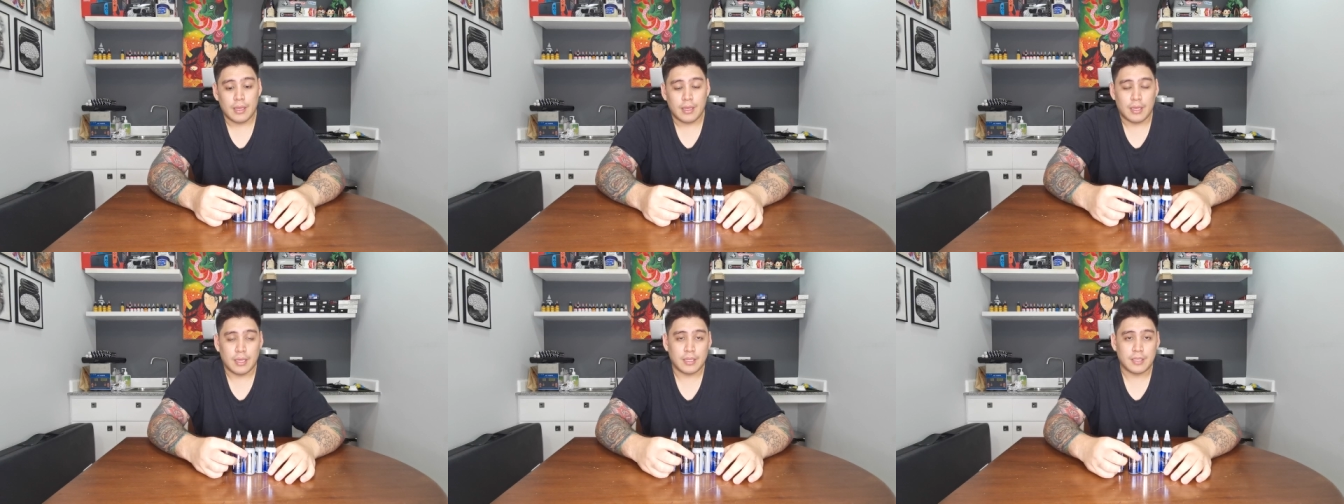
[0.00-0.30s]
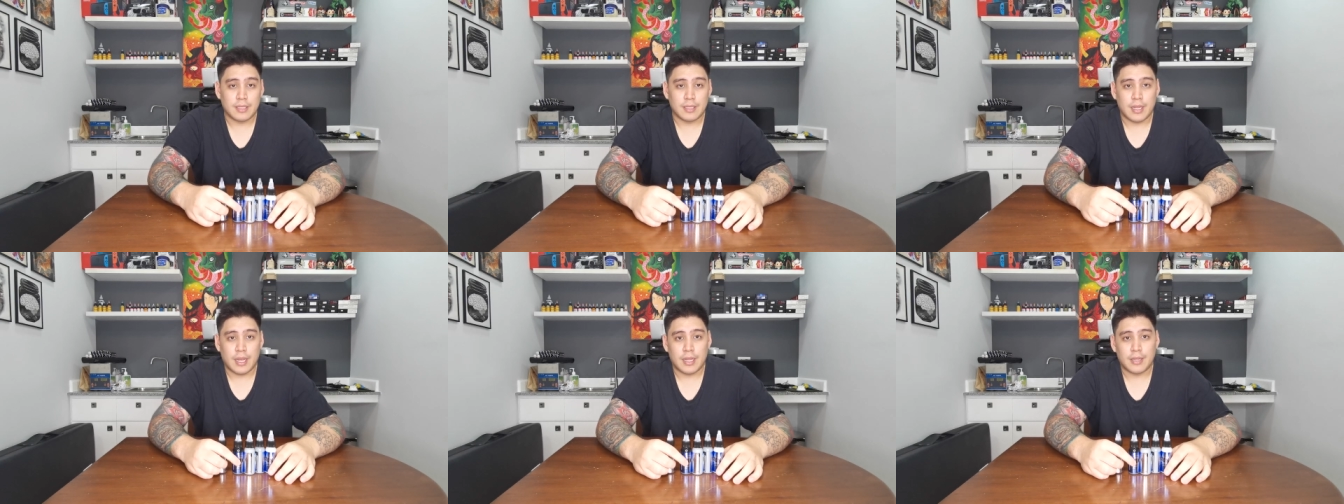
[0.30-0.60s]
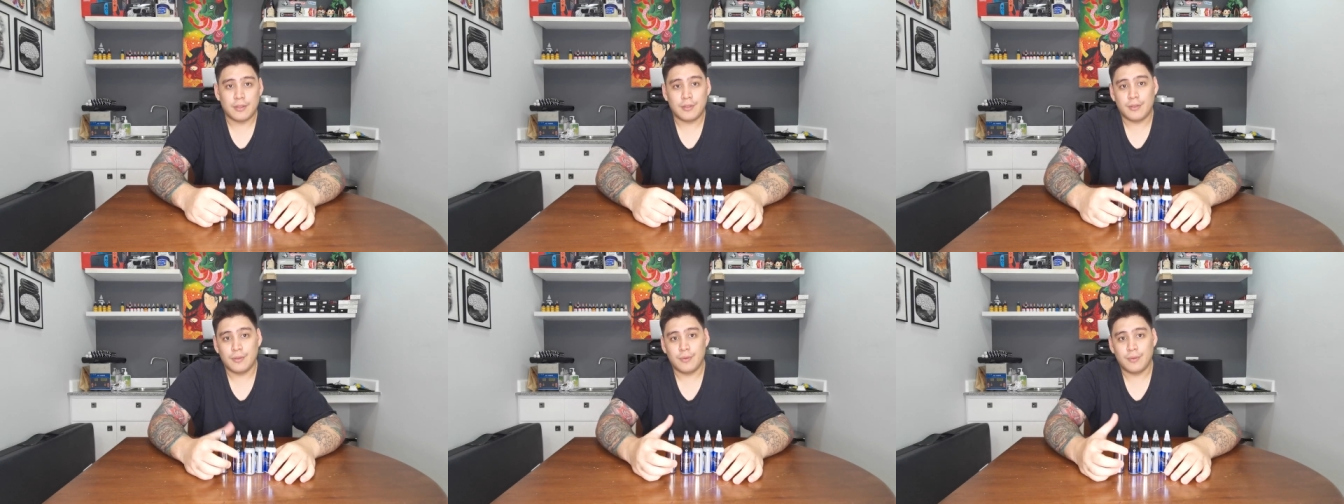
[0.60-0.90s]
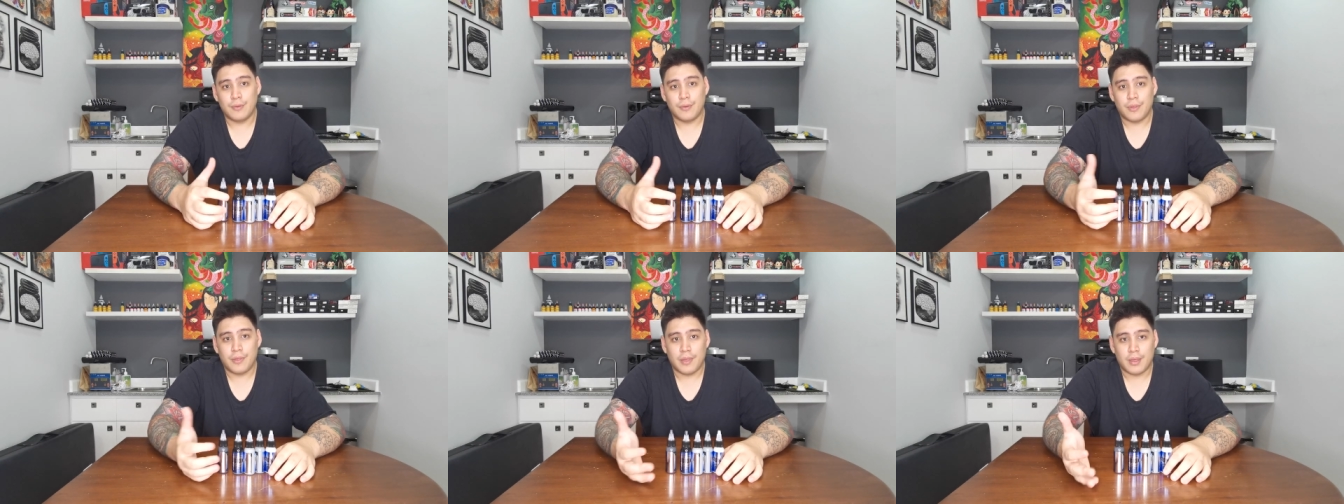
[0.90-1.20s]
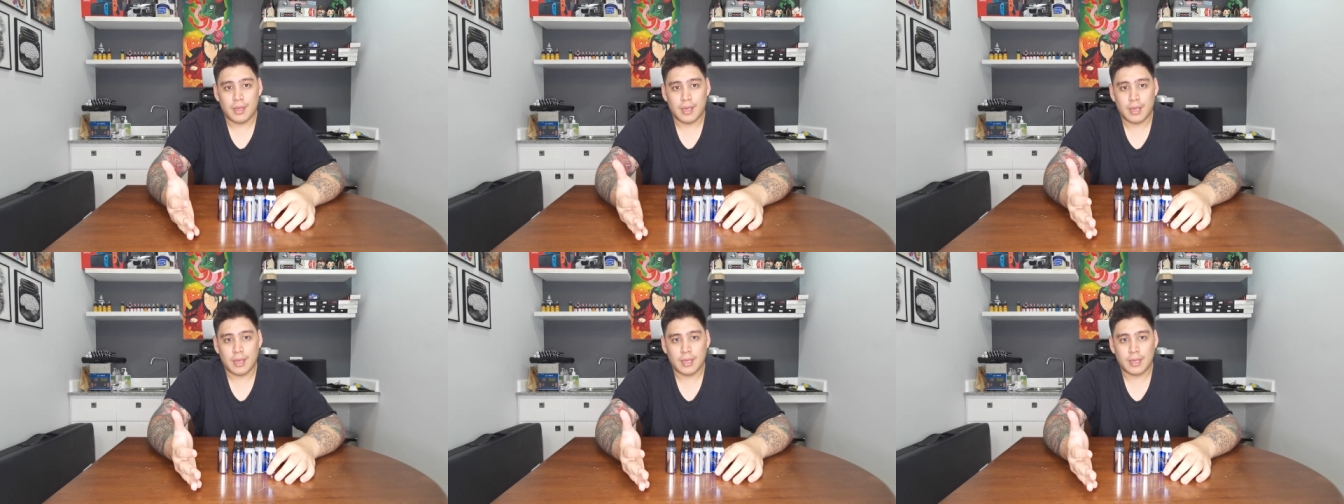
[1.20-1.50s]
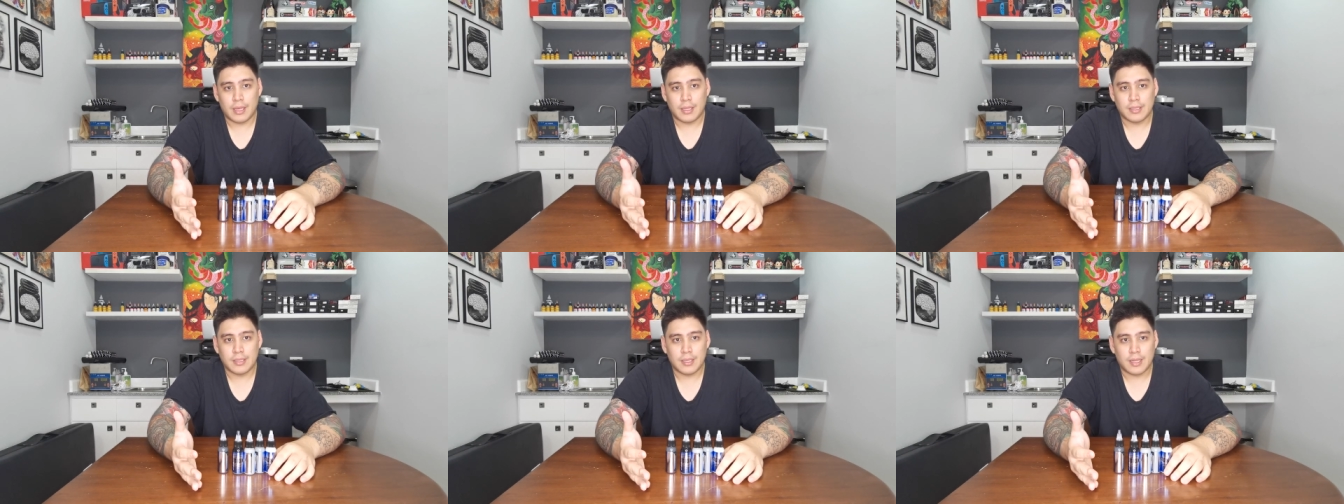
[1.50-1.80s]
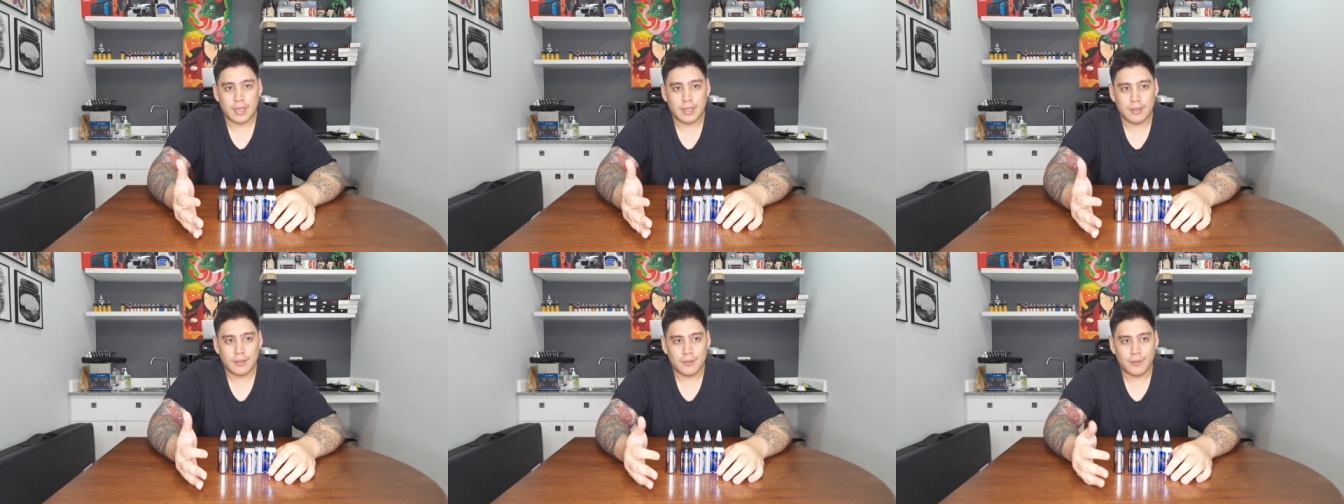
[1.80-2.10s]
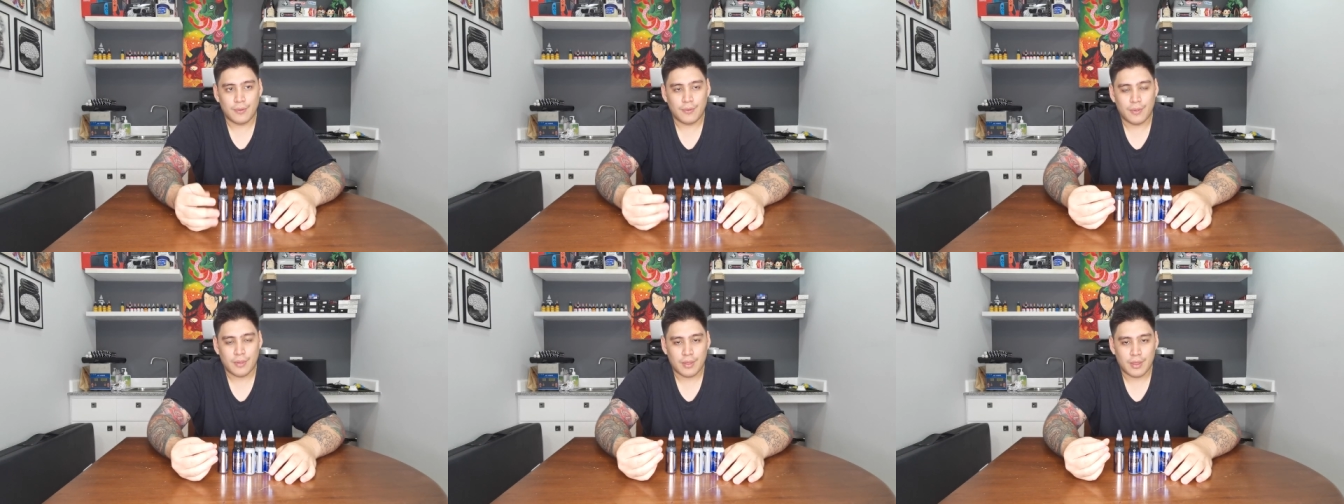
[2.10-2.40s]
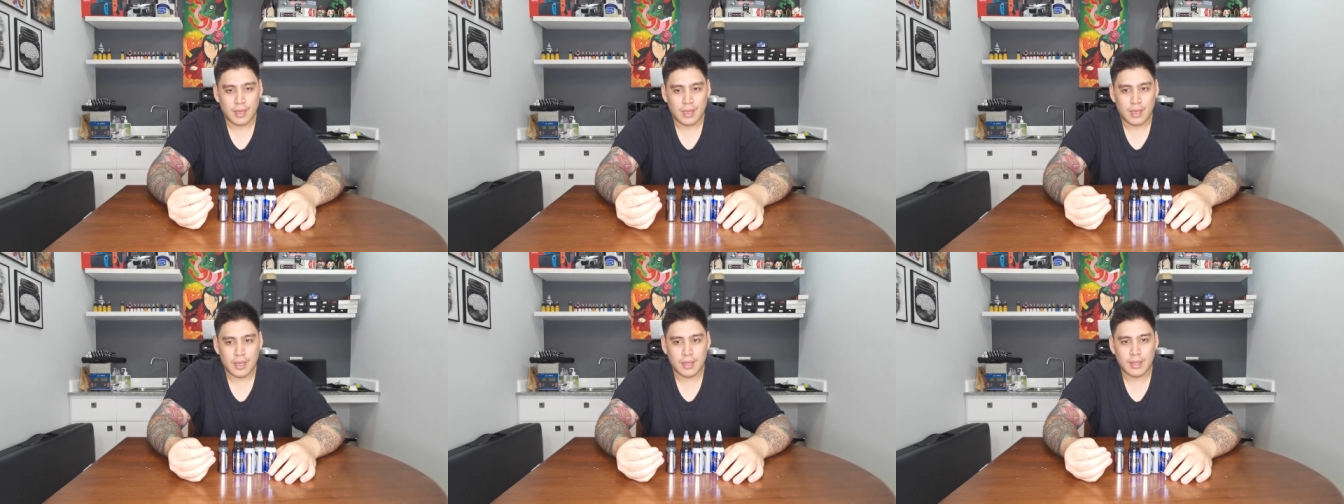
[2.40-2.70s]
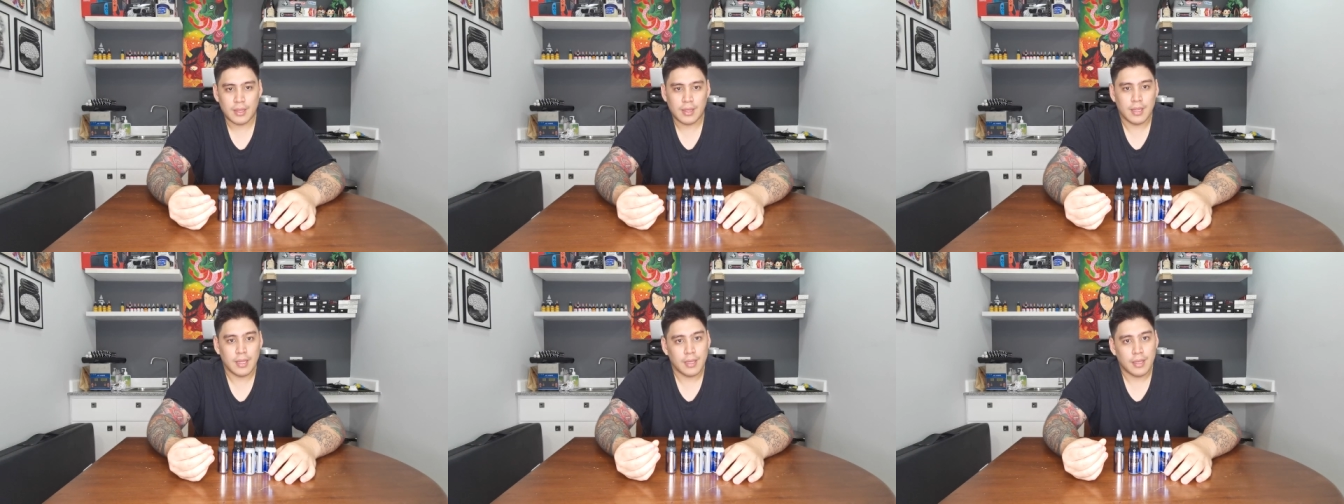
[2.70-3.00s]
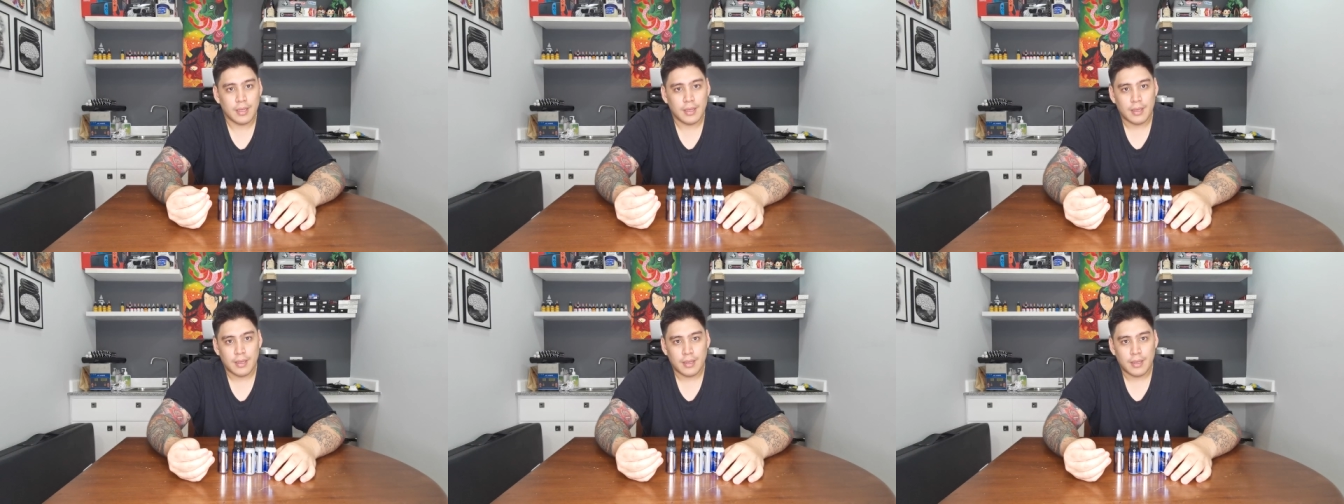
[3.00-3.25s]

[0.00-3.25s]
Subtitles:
It's not too thick, it's not too thin.